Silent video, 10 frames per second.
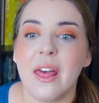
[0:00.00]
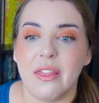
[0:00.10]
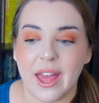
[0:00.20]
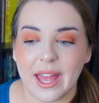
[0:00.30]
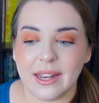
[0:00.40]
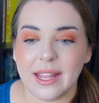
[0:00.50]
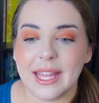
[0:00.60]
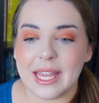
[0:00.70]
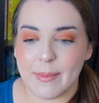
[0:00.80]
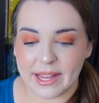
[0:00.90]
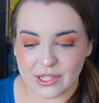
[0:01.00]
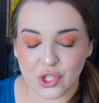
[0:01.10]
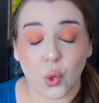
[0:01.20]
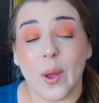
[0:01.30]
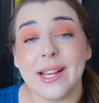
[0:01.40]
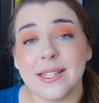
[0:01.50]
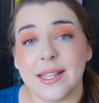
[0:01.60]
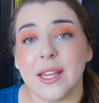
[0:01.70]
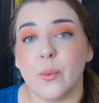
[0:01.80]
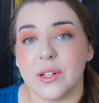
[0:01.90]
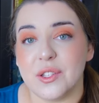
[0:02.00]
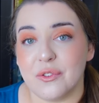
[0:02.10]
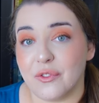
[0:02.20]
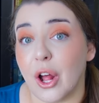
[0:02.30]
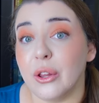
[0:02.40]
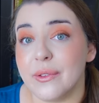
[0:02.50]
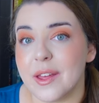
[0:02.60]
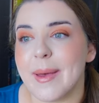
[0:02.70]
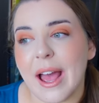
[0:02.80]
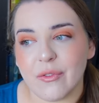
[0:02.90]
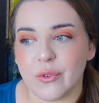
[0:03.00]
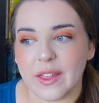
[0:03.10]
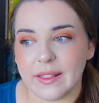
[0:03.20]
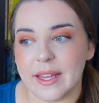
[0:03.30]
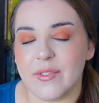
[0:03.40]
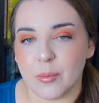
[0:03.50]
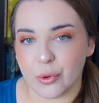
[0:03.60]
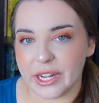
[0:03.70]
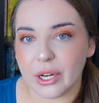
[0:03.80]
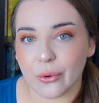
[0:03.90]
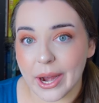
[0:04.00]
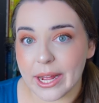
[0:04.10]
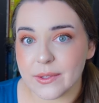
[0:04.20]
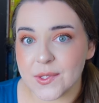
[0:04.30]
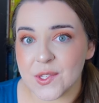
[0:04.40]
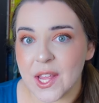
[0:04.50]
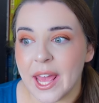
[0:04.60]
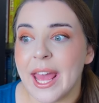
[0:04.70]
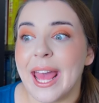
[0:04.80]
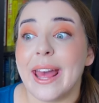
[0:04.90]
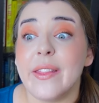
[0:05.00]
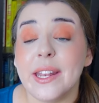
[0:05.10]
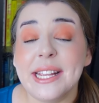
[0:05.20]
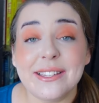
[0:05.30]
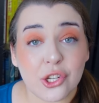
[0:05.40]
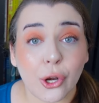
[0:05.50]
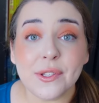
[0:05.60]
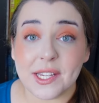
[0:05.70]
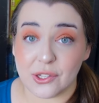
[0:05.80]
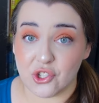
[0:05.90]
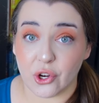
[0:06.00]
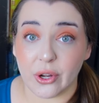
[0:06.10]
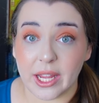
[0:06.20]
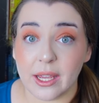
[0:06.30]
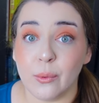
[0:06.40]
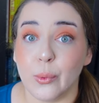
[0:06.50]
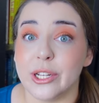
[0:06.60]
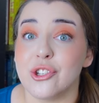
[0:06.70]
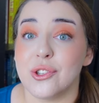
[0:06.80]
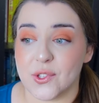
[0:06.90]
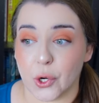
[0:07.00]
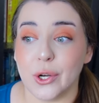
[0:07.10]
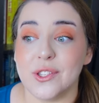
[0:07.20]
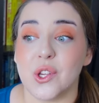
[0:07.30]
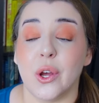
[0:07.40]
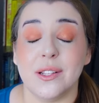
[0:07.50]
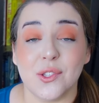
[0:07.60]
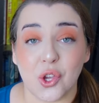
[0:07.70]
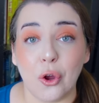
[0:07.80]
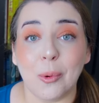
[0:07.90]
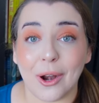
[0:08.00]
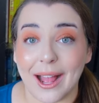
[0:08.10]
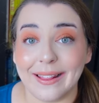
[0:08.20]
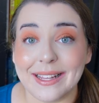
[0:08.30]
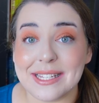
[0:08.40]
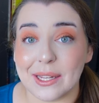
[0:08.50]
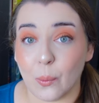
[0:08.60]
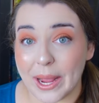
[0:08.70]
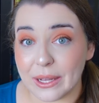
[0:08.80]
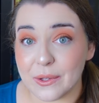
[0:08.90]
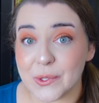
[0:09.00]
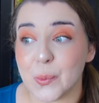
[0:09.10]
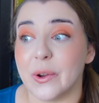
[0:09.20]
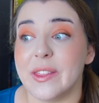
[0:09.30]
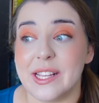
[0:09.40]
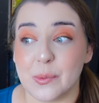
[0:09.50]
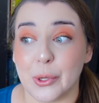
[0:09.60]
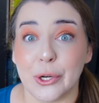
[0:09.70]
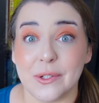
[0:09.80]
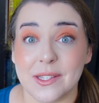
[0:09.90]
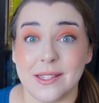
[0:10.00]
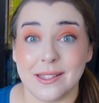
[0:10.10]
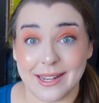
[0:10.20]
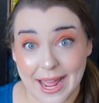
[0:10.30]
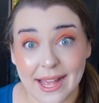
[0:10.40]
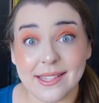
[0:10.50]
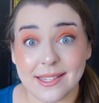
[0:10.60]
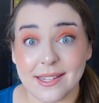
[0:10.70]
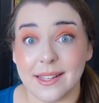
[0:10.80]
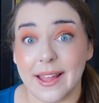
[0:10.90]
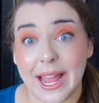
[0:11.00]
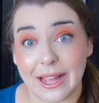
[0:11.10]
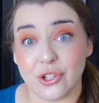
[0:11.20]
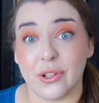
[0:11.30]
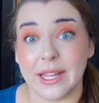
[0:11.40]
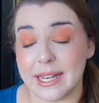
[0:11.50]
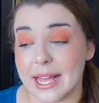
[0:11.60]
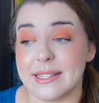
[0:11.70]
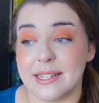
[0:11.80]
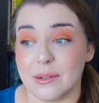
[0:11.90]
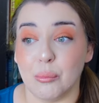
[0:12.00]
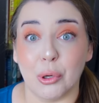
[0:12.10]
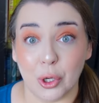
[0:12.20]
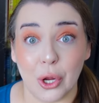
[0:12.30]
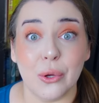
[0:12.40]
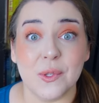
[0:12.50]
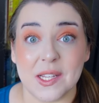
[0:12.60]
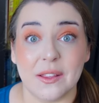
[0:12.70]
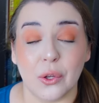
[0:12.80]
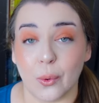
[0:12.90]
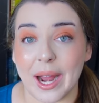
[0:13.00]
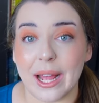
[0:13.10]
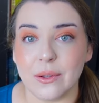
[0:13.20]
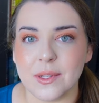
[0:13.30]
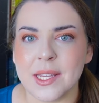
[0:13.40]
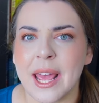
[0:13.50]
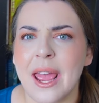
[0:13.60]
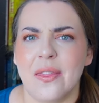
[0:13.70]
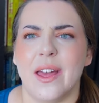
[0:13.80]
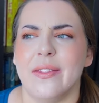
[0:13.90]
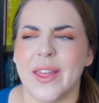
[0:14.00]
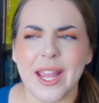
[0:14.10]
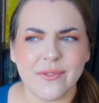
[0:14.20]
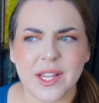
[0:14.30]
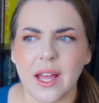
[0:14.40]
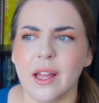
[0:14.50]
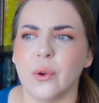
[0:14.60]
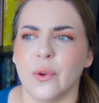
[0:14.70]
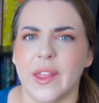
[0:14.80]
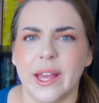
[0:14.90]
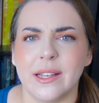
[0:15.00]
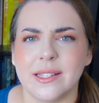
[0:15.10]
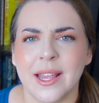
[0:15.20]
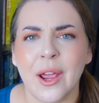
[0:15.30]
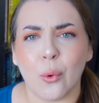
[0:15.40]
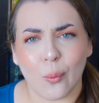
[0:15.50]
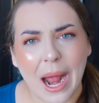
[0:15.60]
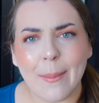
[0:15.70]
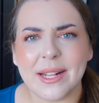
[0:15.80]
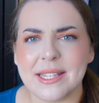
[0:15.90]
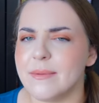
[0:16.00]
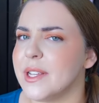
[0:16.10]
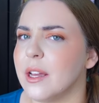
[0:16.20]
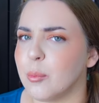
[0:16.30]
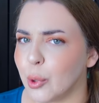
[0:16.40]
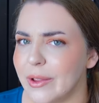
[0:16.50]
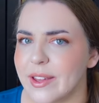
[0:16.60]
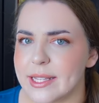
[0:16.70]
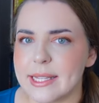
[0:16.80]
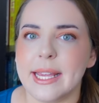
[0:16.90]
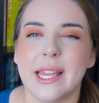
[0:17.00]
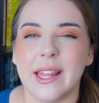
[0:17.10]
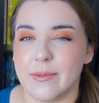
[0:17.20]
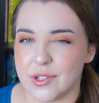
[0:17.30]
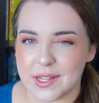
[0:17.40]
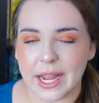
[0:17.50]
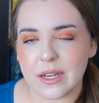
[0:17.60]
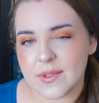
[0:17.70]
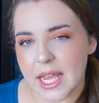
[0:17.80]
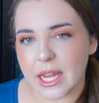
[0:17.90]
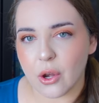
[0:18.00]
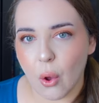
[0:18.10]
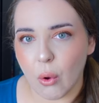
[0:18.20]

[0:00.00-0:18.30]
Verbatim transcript: Then he makes a choice that he wants to follow them after they leave the breeding grounds. And then he starts his journey, which starts on Skomer Island in Wales, where these birds nest. They actually nest in burrows in the ground that they've dug or that rabbits have dug previously, and they've just kind of taken